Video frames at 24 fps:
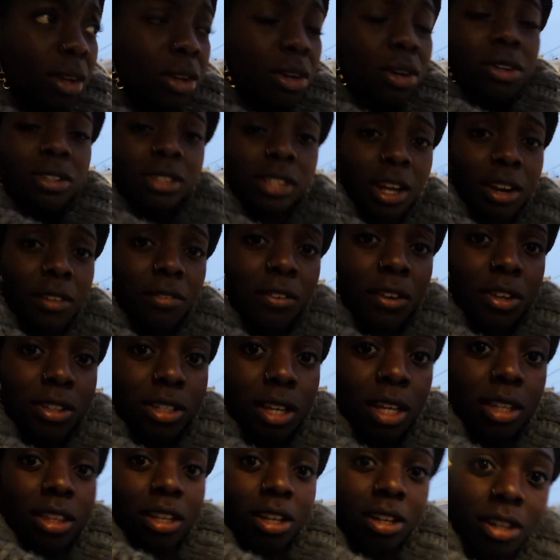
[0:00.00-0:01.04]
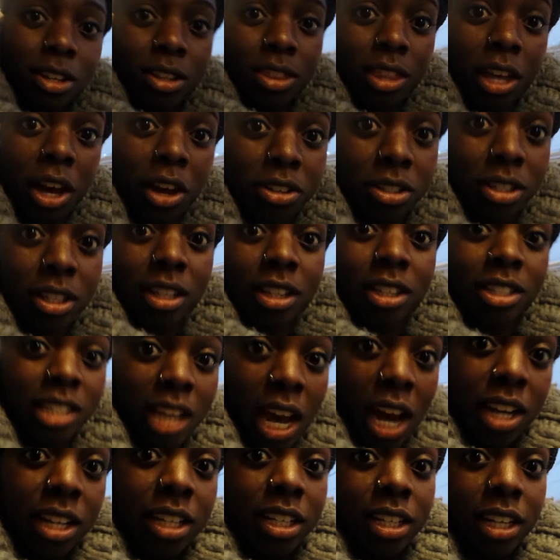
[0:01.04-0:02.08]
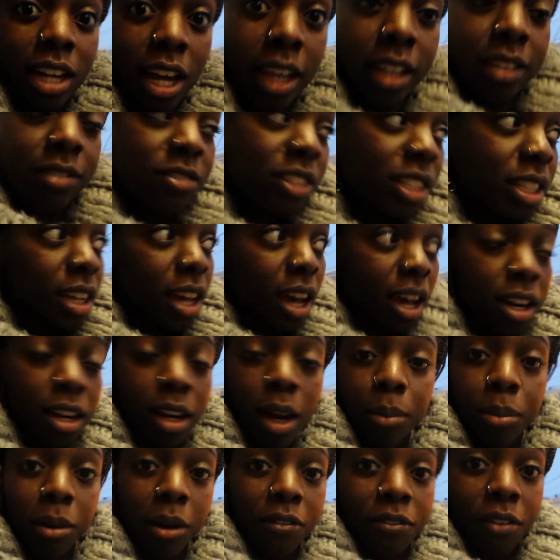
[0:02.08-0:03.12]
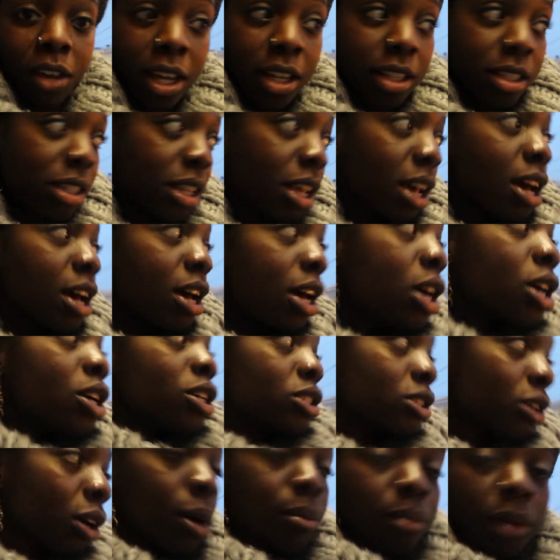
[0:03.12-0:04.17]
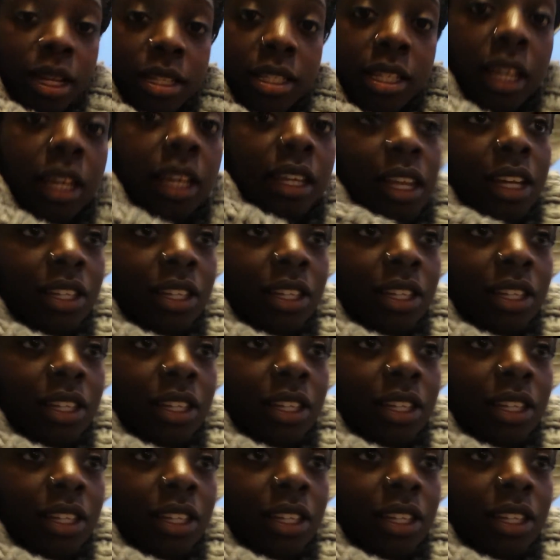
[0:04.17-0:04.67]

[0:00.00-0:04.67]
knows that it feels like there are a thousand tiny knives cutting up your face. So I'm not taking